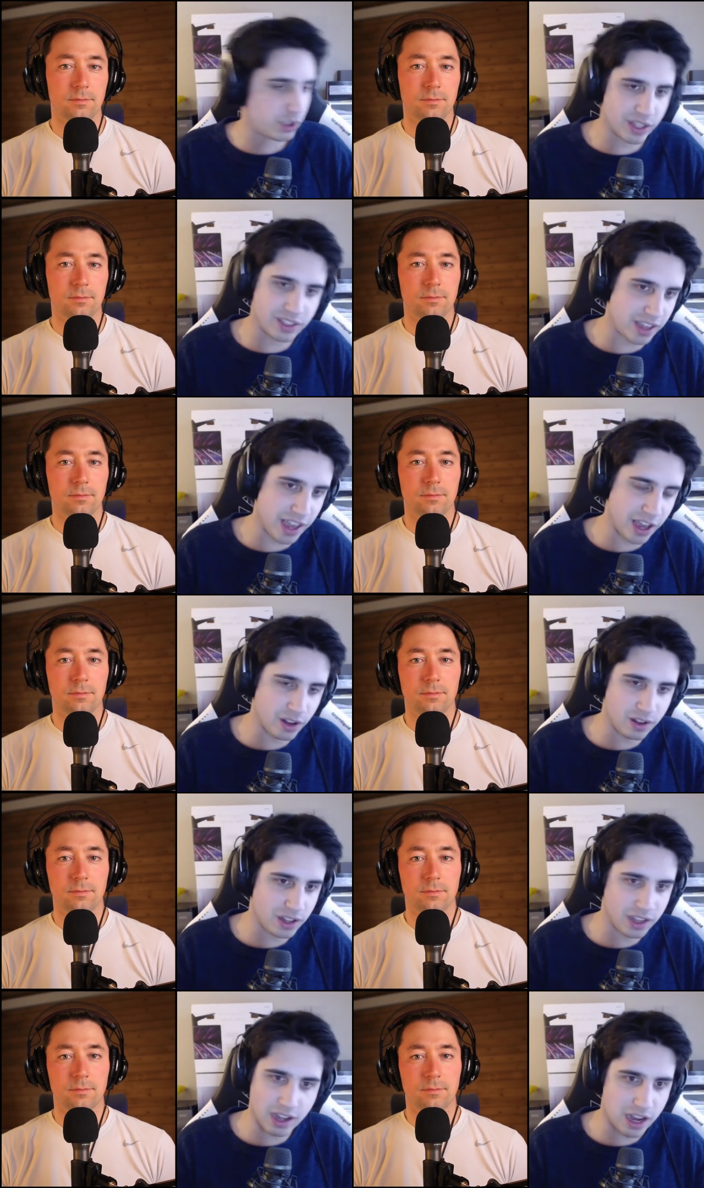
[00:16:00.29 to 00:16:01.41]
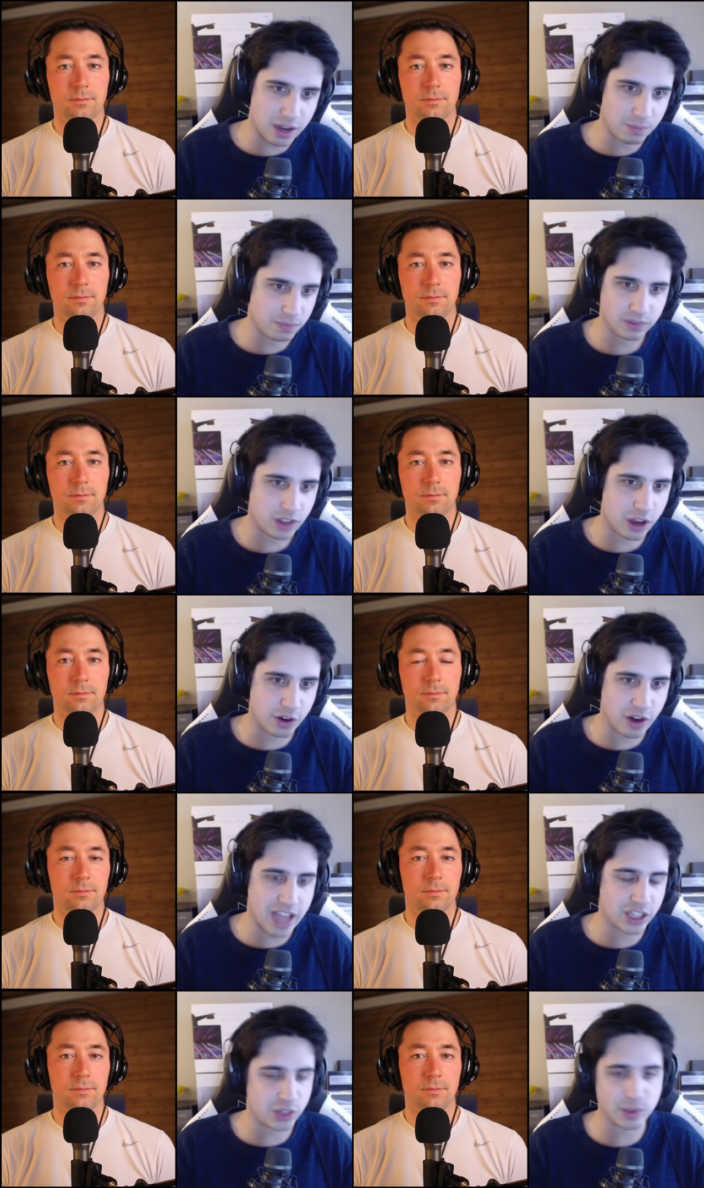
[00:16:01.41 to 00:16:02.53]
Speaker 1: she went to Yale um,
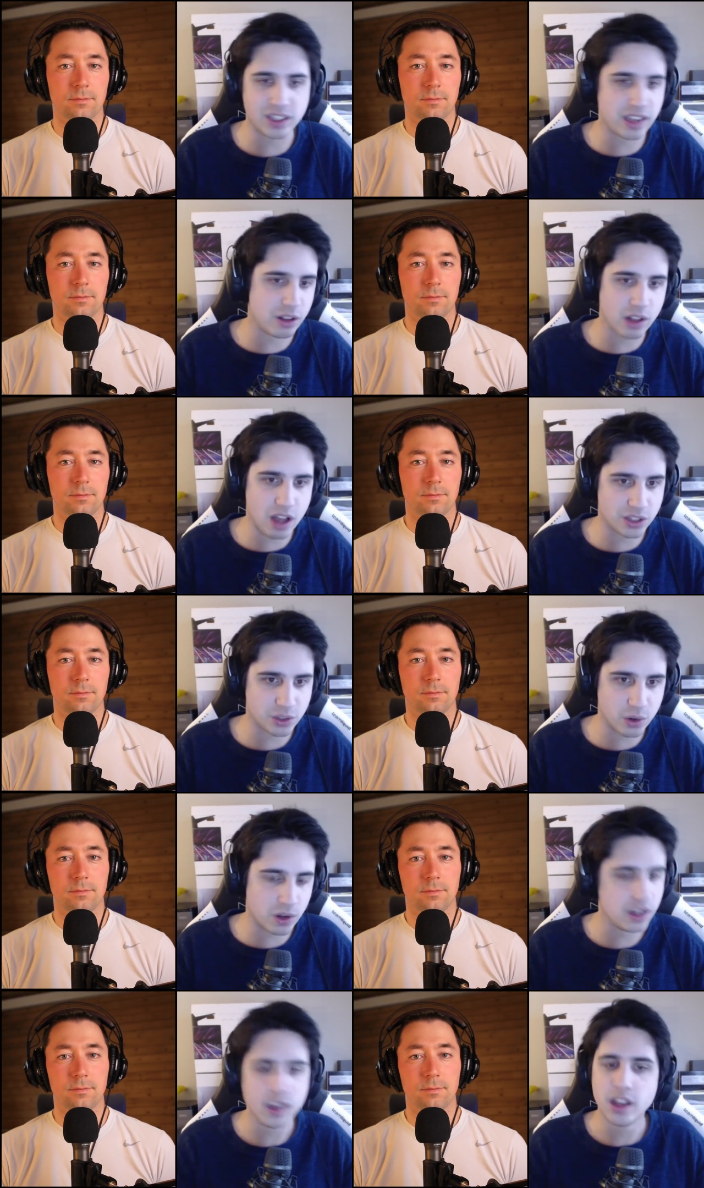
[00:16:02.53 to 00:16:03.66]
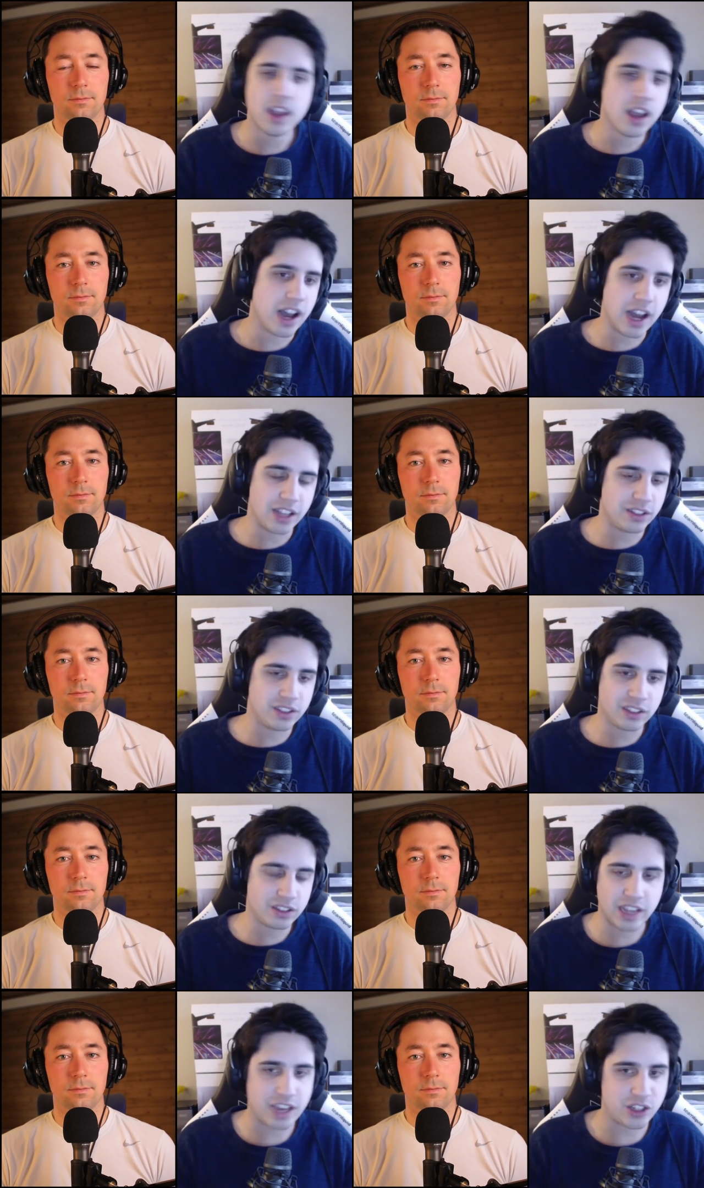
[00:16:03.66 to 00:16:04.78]
undergrad. She went to Yale Law School. Uh,
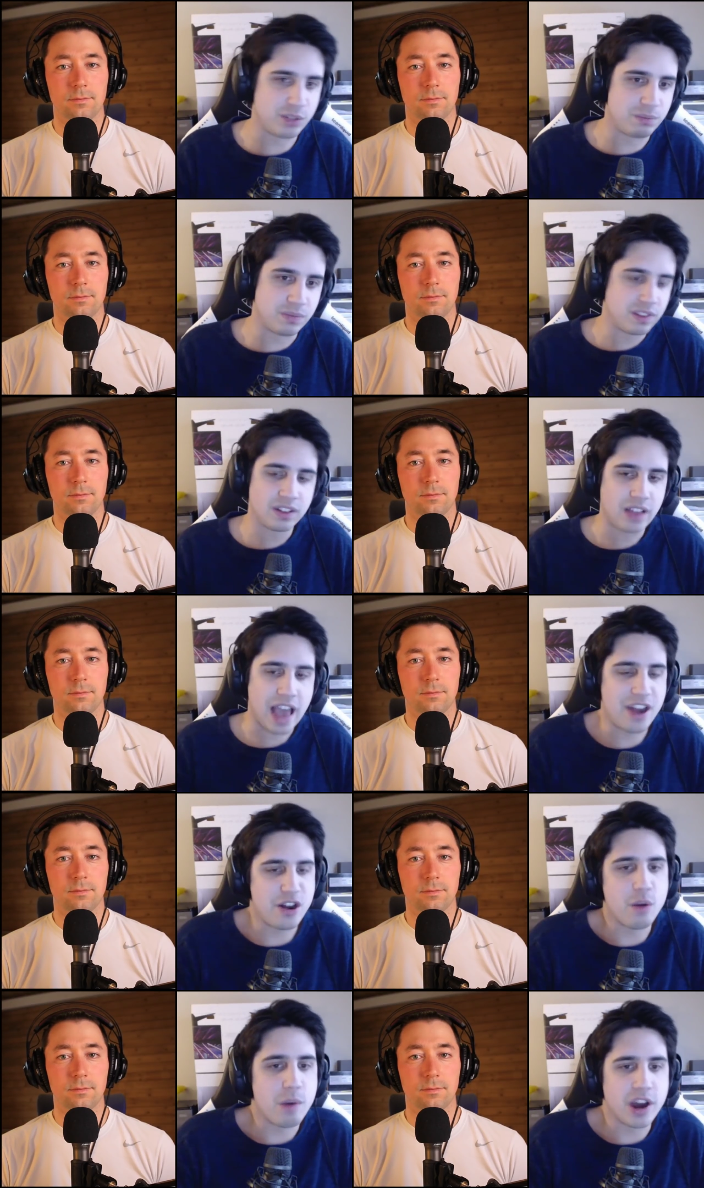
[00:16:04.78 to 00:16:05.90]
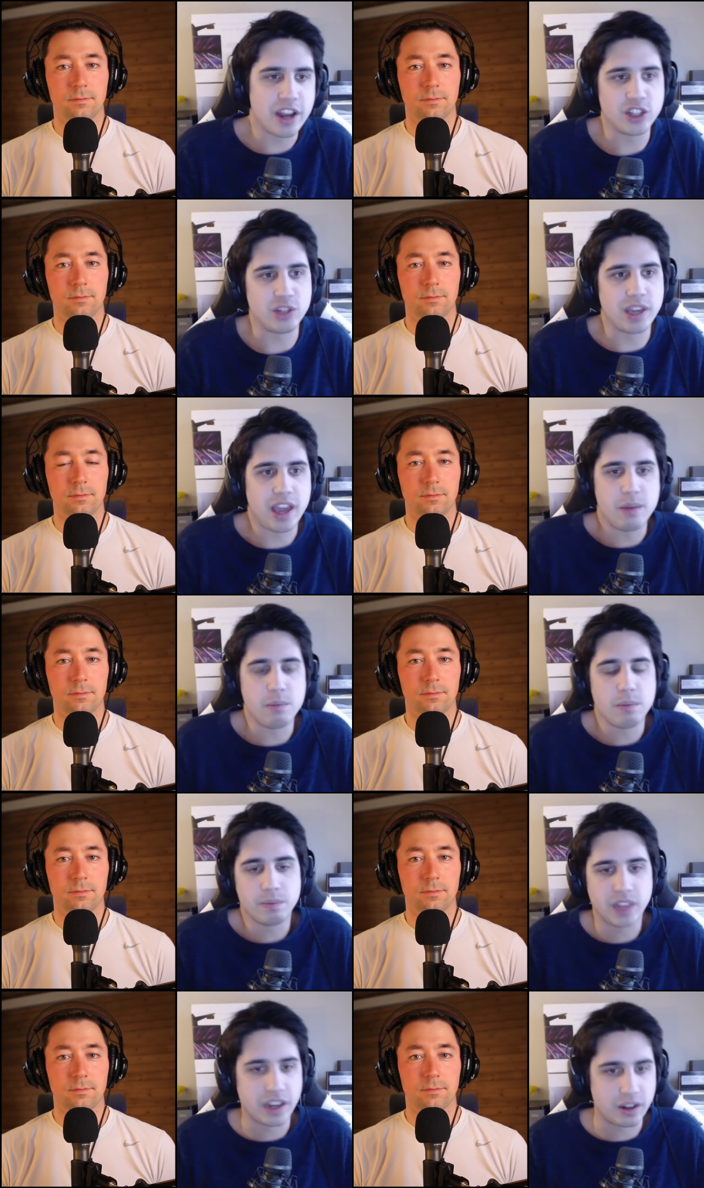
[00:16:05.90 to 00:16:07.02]
yeah, she had no money and she
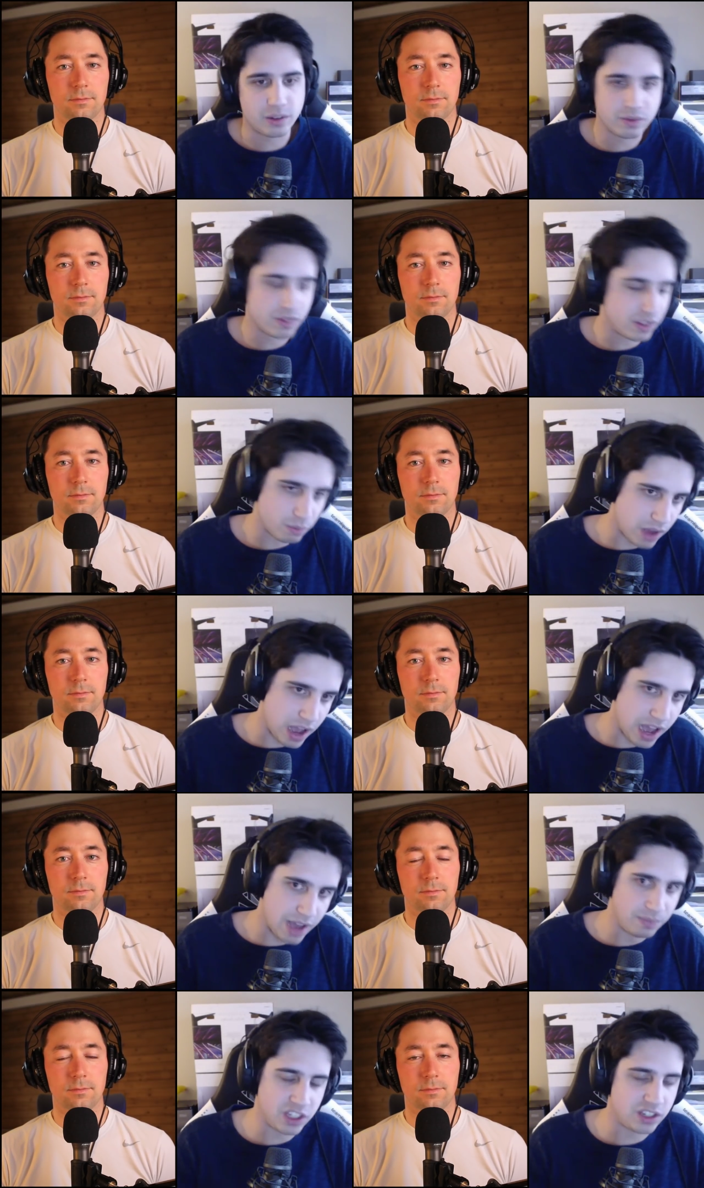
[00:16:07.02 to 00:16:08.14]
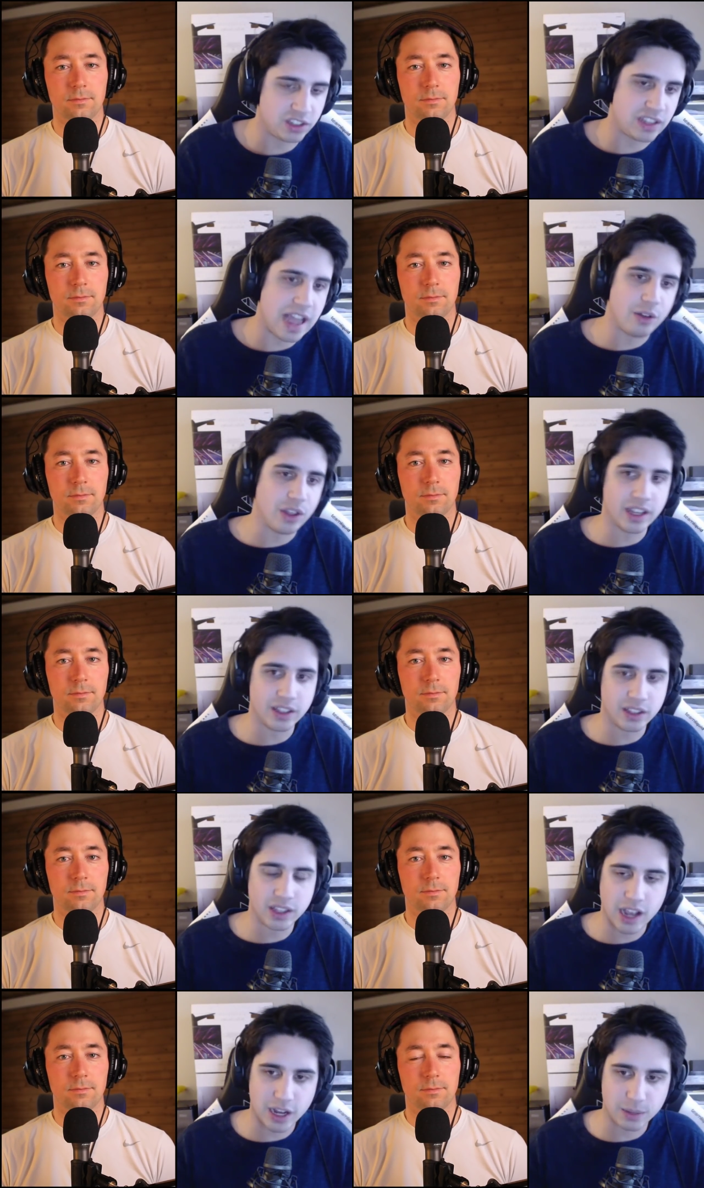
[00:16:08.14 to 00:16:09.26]
became like uh, she's now
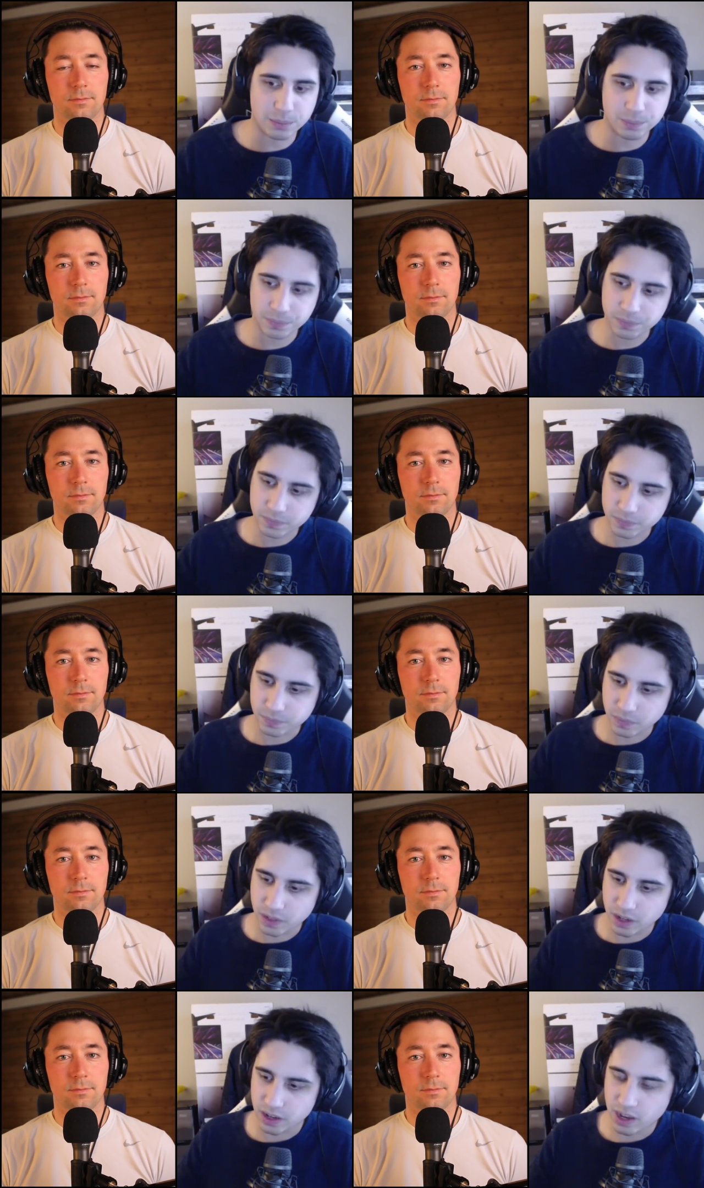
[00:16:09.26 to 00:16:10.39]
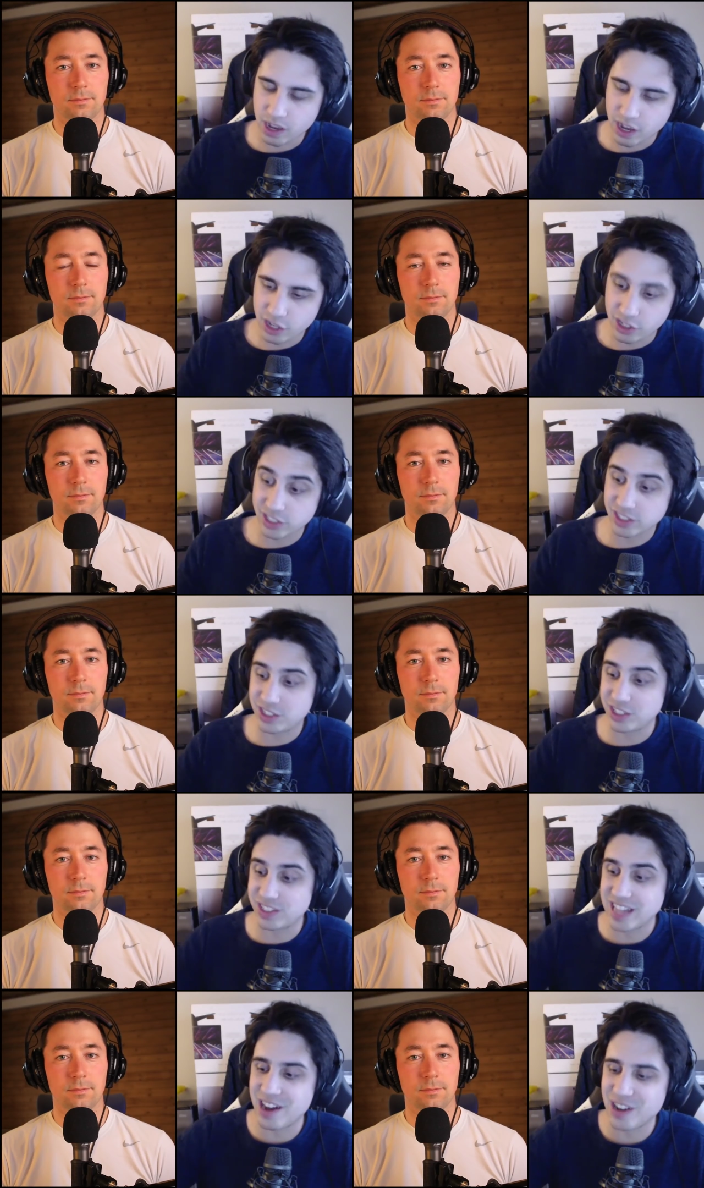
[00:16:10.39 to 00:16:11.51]
the um, she's
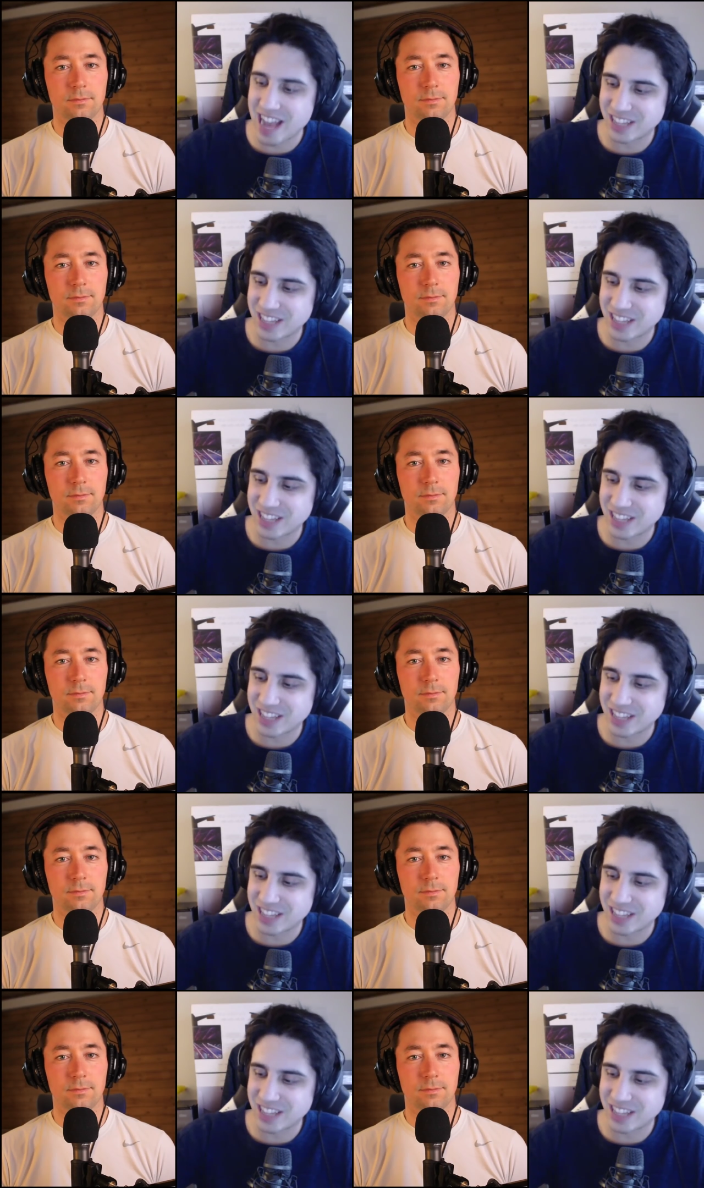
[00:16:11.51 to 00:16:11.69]
she's now